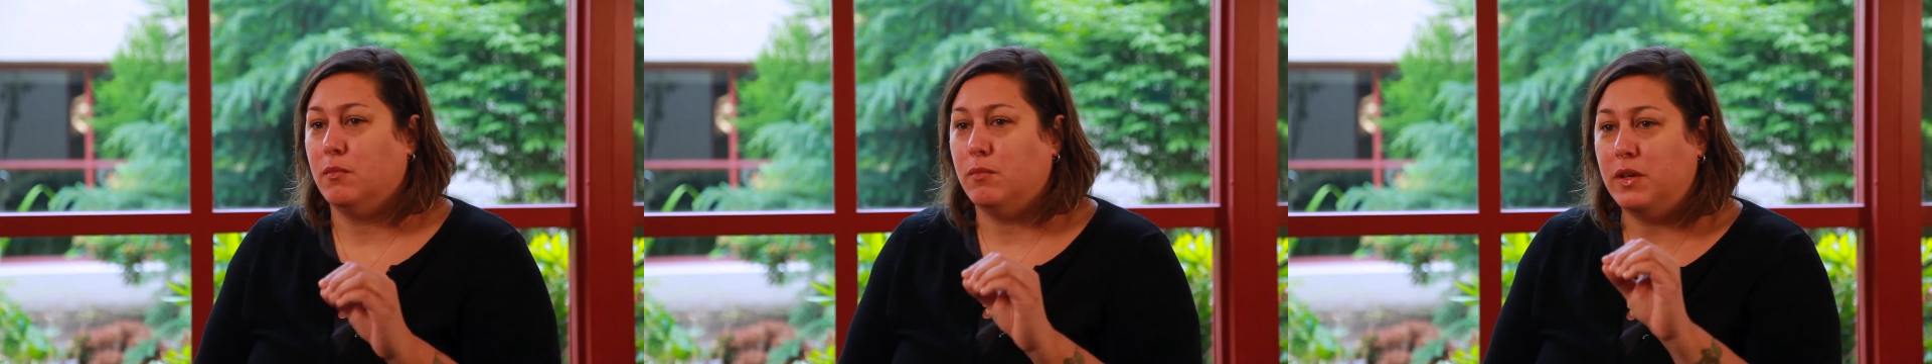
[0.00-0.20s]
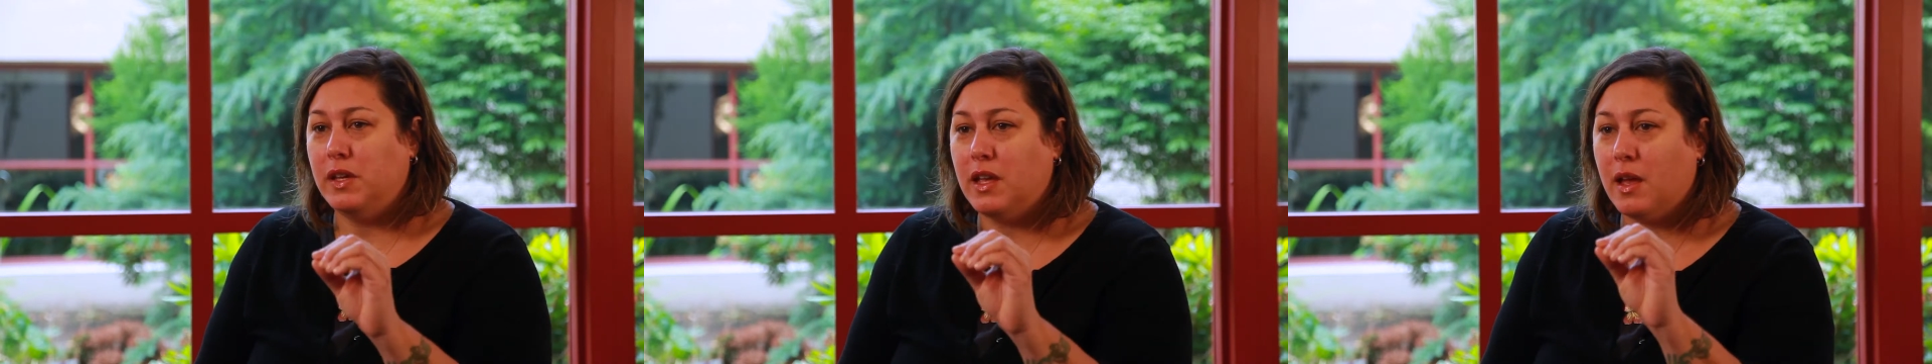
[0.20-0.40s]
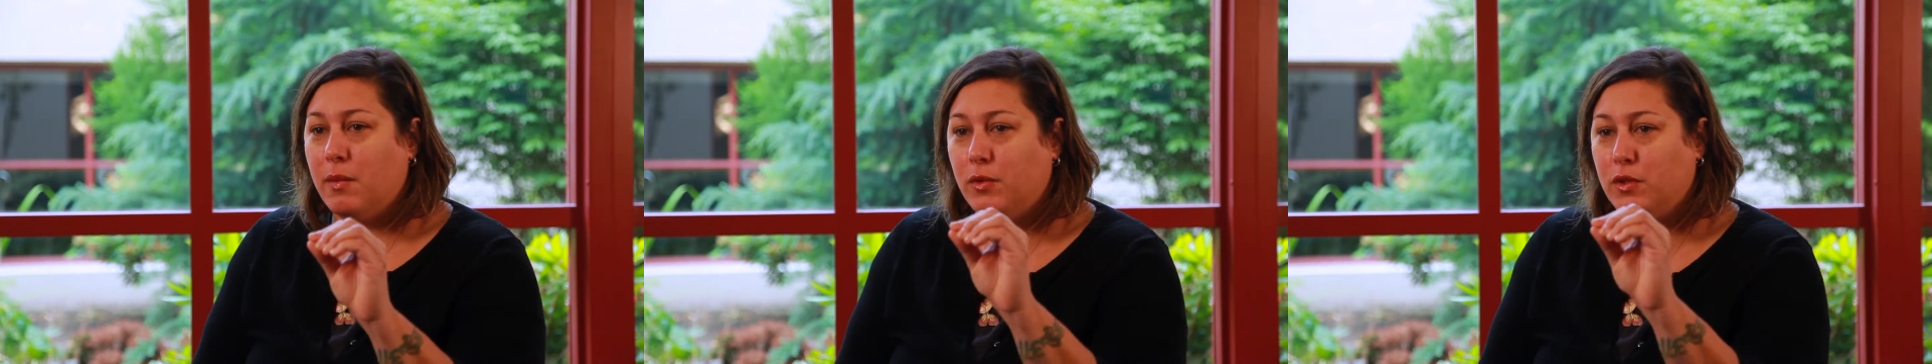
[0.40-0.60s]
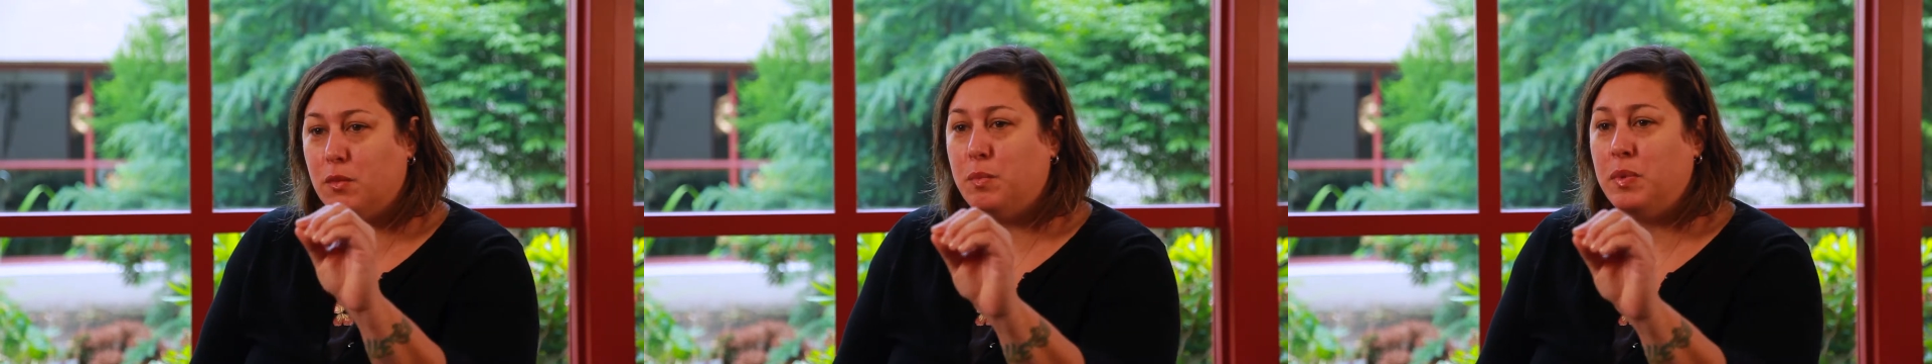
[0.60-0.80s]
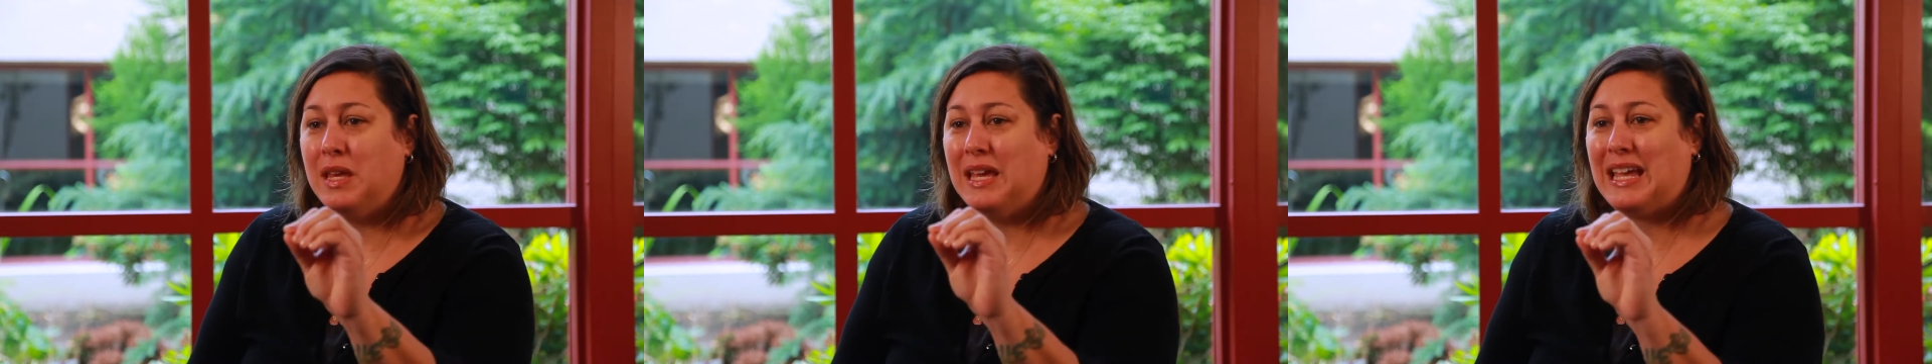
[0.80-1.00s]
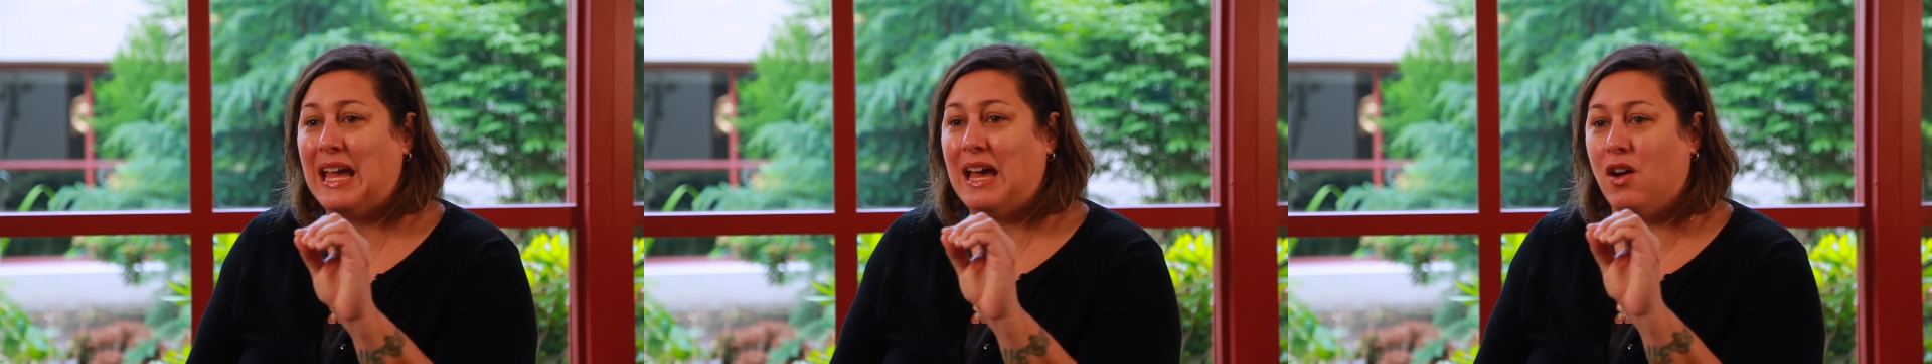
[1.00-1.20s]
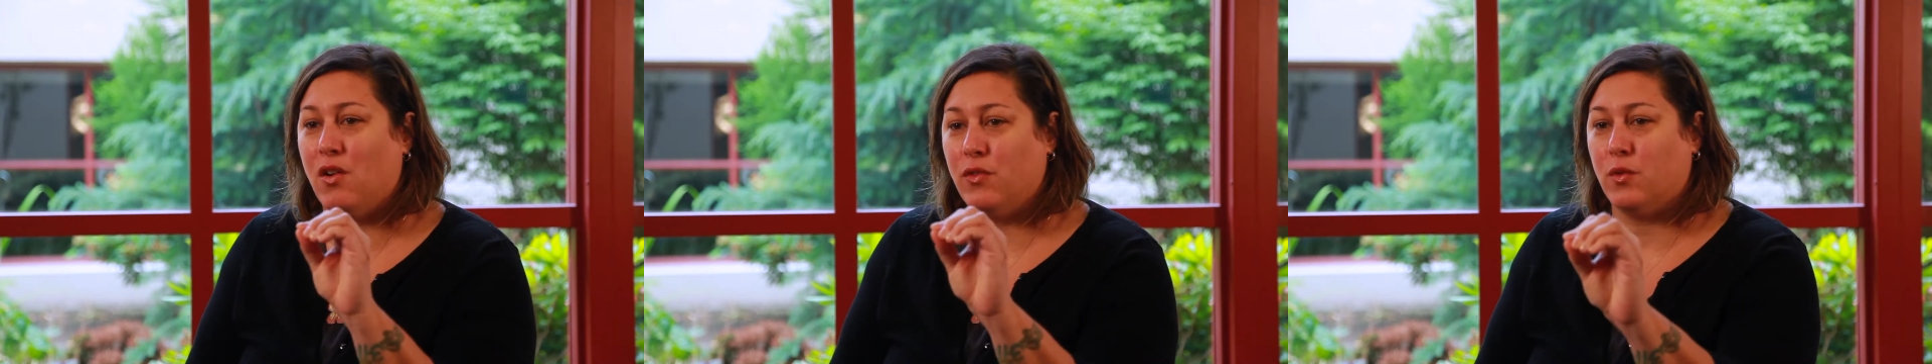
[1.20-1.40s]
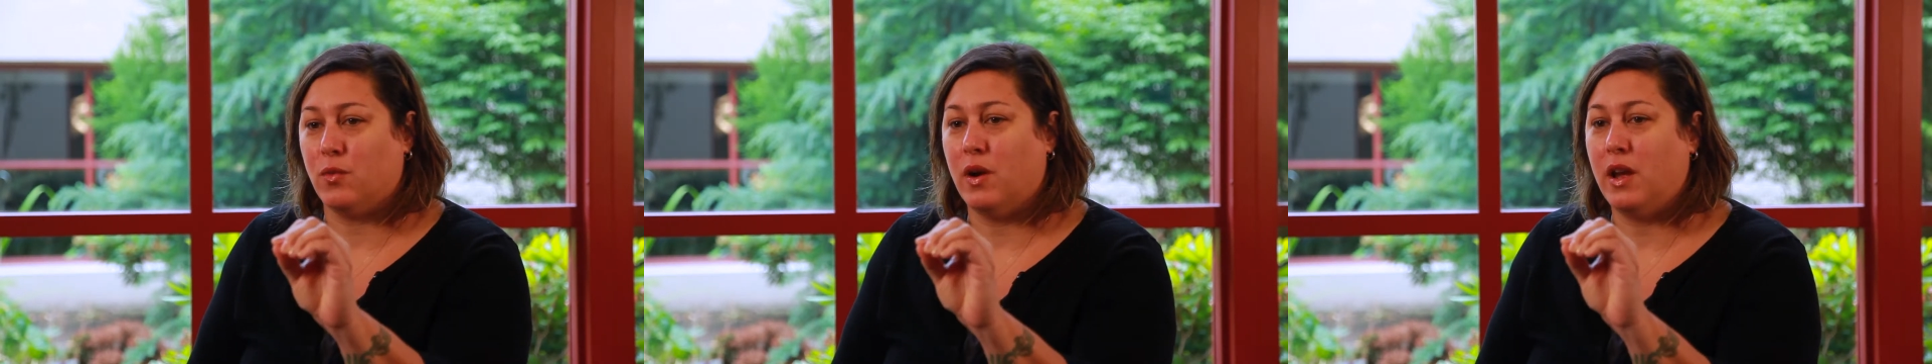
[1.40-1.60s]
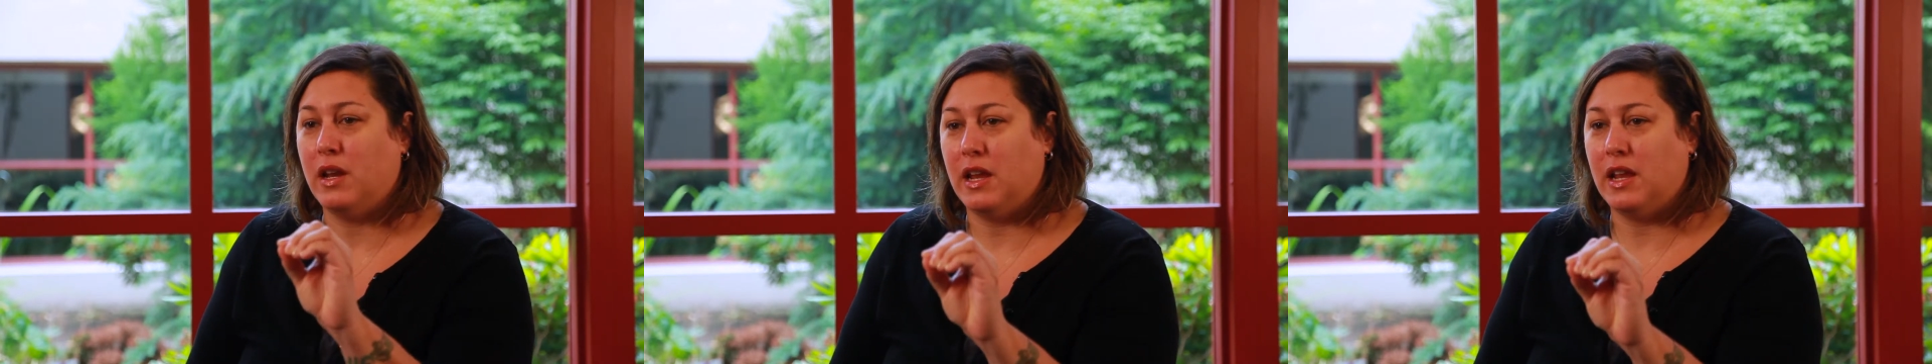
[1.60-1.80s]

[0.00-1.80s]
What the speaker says: being able to pick out the right